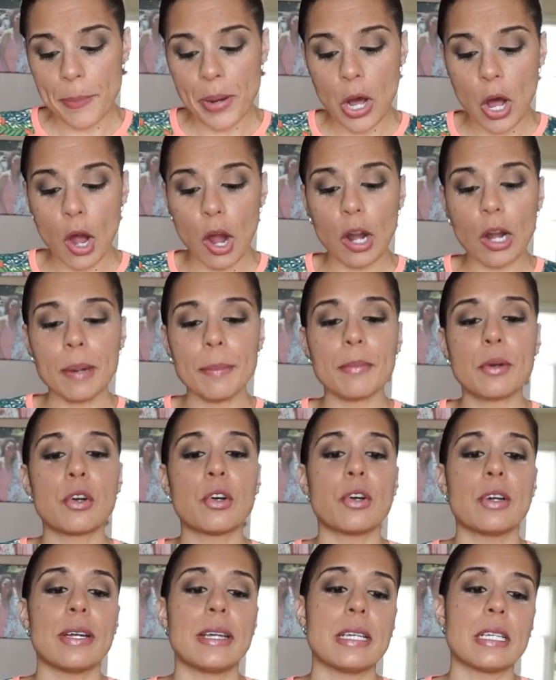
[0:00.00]
Parm
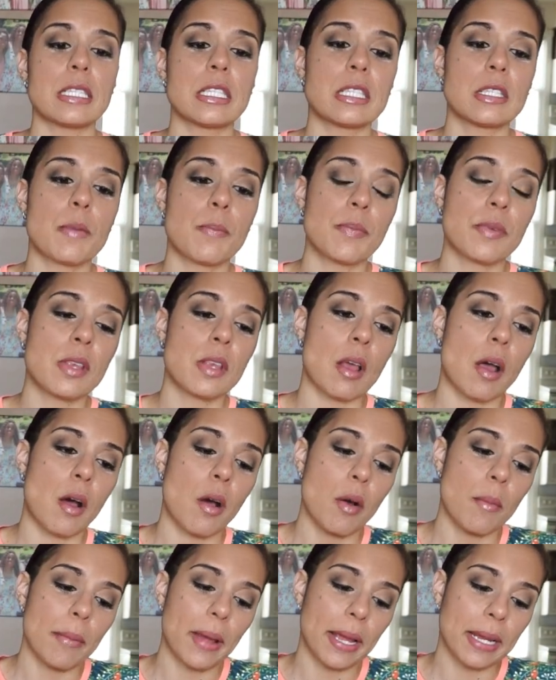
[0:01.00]
crisps,
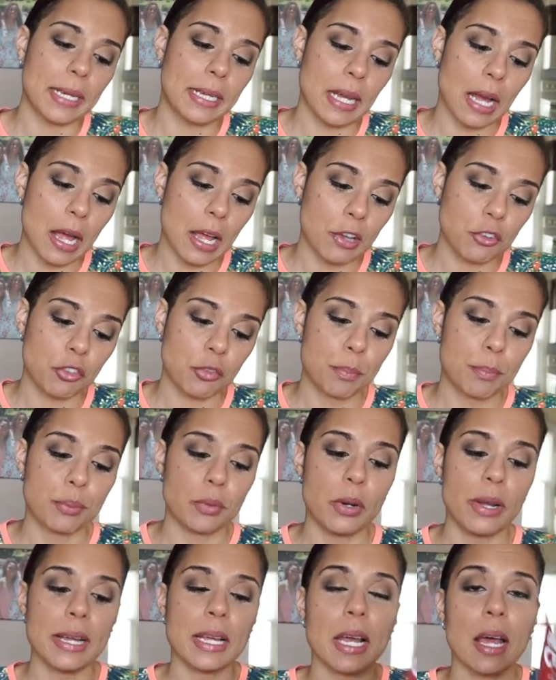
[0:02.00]
oh my gosh,
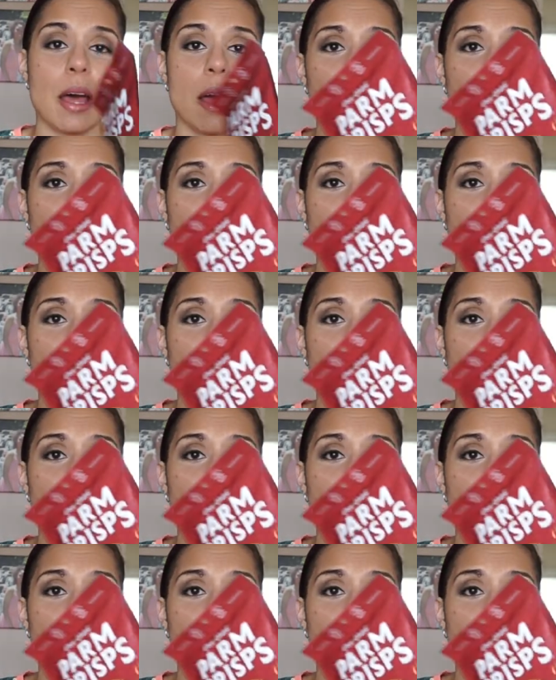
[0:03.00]
brick